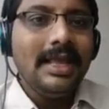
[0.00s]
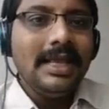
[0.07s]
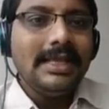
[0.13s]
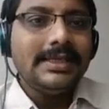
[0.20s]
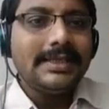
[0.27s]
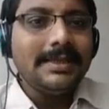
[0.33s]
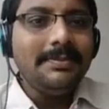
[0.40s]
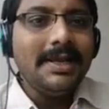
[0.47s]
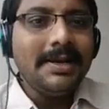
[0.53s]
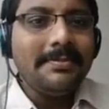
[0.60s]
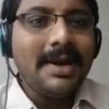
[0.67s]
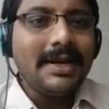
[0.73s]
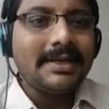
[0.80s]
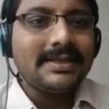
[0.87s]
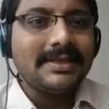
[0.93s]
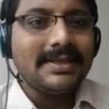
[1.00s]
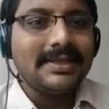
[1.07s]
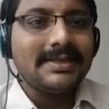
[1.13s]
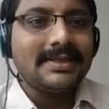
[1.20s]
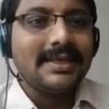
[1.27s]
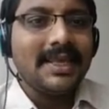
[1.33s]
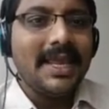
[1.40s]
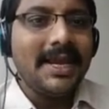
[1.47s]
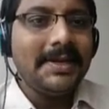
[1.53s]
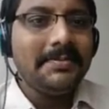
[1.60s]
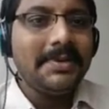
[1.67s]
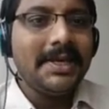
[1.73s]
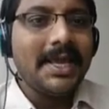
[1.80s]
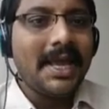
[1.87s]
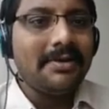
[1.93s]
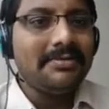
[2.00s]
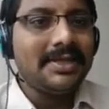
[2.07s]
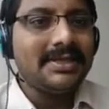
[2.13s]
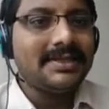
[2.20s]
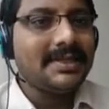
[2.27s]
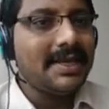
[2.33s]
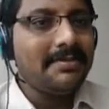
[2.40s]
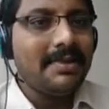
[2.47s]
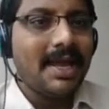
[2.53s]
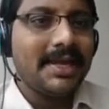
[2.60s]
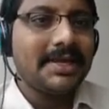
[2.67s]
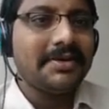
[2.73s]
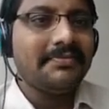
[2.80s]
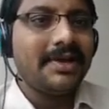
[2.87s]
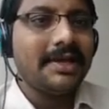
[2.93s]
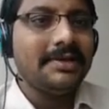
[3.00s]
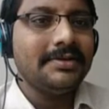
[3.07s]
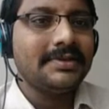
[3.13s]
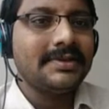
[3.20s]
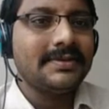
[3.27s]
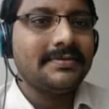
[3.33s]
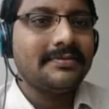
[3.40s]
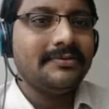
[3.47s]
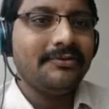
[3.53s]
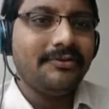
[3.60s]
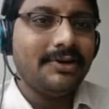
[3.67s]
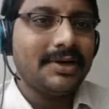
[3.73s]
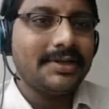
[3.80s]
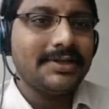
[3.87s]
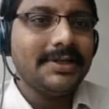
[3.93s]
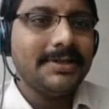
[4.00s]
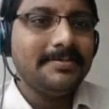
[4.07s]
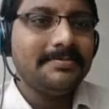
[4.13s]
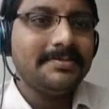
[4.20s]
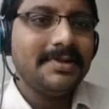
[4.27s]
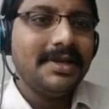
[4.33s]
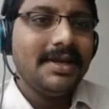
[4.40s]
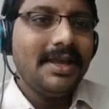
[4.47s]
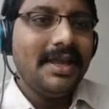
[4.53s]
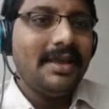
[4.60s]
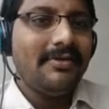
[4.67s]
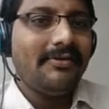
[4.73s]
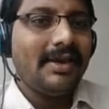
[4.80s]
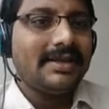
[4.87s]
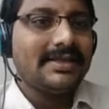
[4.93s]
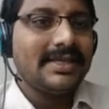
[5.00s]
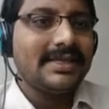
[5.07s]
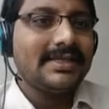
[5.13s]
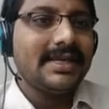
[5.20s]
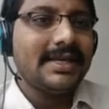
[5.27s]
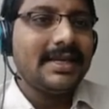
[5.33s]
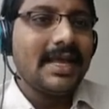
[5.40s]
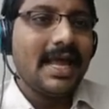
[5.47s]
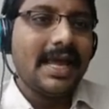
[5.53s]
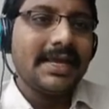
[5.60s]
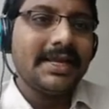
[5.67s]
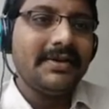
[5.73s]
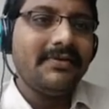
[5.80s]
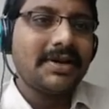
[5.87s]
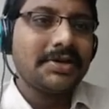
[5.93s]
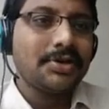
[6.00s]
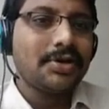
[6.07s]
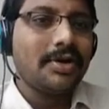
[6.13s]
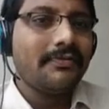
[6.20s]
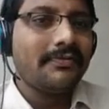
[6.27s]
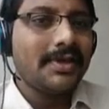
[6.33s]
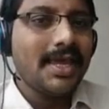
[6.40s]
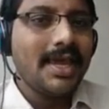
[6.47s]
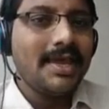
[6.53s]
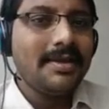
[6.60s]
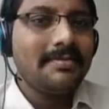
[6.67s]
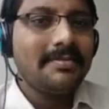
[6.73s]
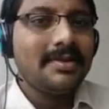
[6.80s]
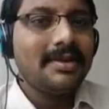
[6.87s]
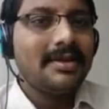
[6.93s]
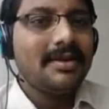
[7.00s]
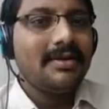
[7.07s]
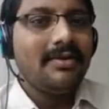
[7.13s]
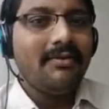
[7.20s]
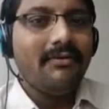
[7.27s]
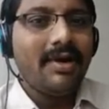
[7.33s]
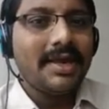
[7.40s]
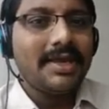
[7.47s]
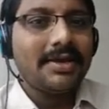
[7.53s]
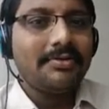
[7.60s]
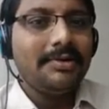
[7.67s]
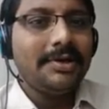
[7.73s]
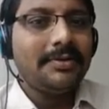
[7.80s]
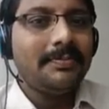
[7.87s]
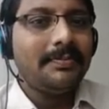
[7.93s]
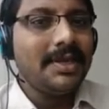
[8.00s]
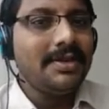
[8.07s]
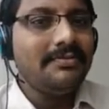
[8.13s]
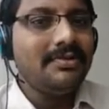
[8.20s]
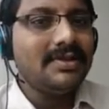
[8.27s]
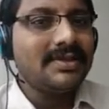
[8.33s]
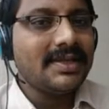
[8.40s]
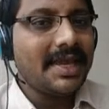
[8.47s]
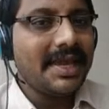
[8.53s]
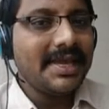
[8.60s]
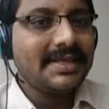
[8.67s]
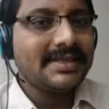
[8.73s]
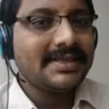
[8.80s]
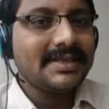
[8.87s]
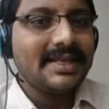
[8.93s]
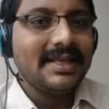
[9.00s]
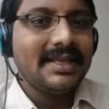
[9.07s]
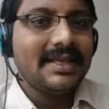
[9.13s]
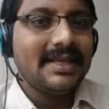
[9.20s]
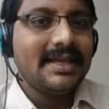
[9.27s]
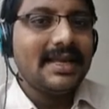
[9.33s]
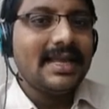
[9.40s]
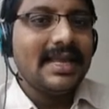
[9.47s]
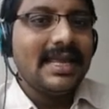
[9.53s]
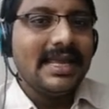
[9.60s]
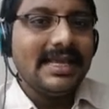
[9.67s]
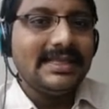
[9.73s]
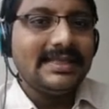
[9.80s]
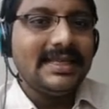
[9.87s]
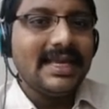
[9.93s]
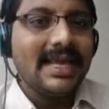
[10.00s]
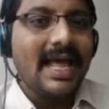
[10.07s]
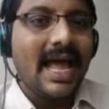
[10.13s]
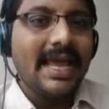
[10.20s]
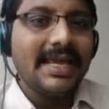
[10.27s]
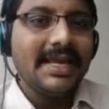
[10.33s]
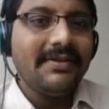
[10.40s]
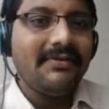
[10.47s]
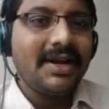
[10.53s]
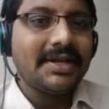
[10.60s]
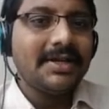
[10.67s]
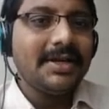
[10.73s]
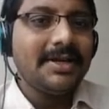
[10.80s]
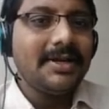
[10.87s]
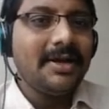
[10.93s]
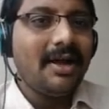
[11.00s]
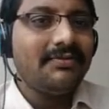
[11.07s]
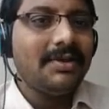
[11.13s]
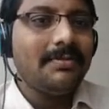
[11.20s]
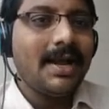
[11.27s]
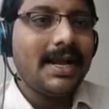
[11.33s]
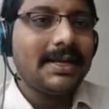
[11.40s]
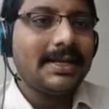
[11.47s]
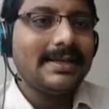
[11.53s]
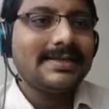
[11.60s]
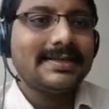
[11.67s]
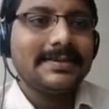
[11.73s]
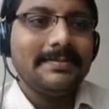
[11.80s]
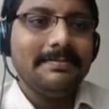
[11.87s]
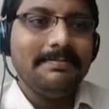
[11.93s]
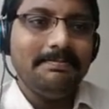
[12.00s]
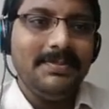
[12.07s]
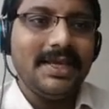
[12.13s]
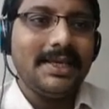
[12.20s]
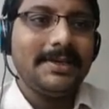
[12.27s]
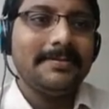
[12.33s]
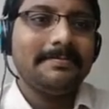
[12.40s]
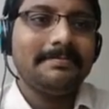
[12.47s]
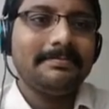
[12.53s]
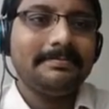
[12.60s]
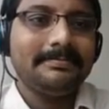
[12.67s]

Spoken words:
Similar matrices A and B have the same eigenvalues. Further, if X is an eigenvector of A, Y equal to P inverse X is an eigenvector of the matrix B.